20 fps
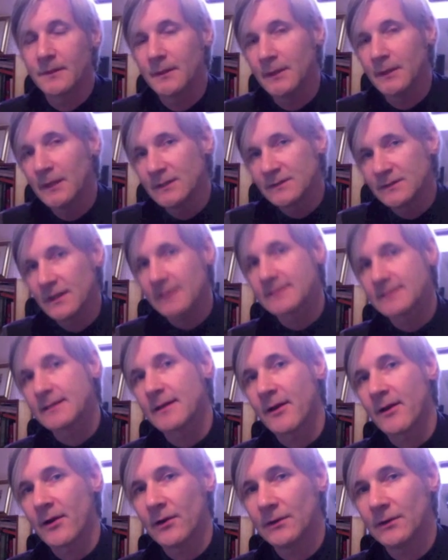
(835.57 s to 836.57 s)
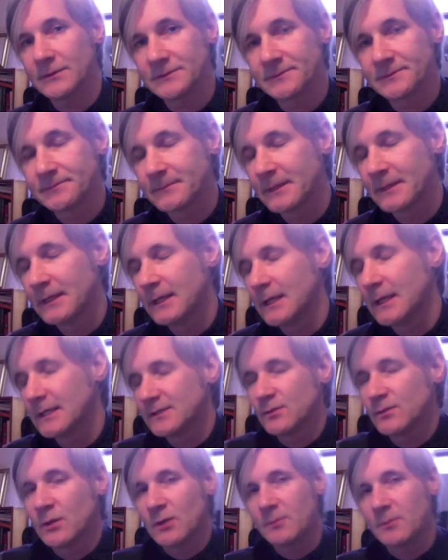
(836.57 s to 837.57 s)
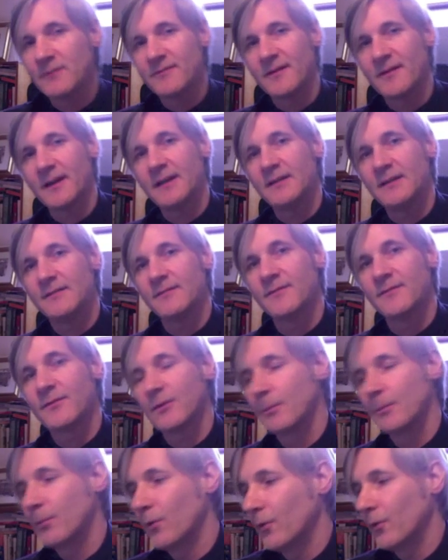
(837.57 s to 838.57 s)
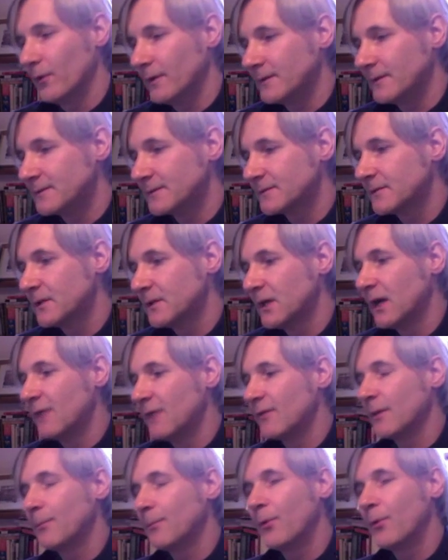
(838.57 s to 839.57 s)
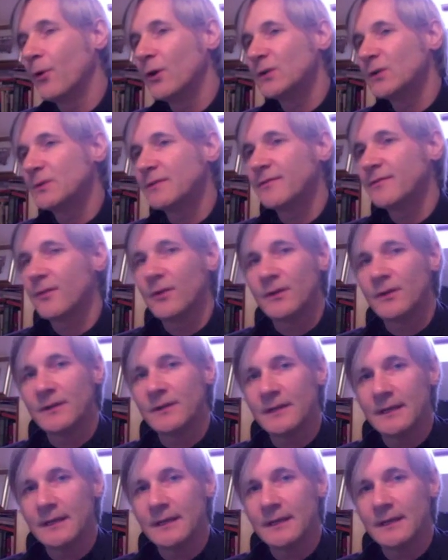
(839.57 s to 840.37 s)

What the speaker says: So that's the girls. So what do we find for the boys? For the boys, we found,